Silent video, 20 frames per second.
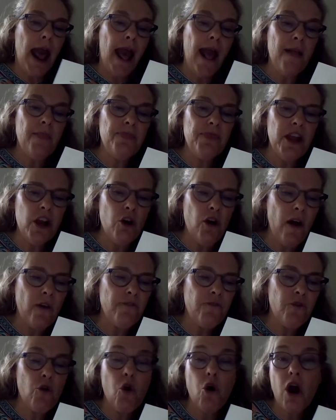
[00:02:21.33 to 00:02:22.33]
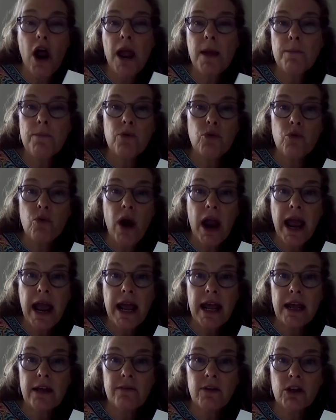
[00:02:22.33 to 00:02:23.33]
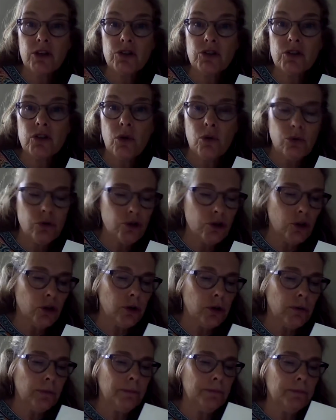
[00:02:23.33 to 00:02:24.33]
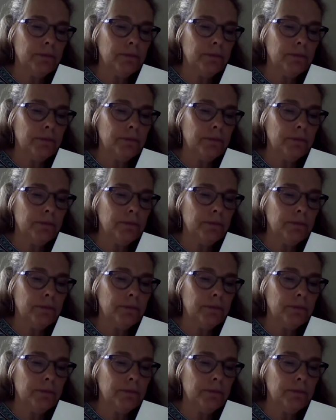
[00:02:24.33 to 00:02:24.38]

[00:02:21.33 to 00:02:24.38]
and therefore a brave soldier.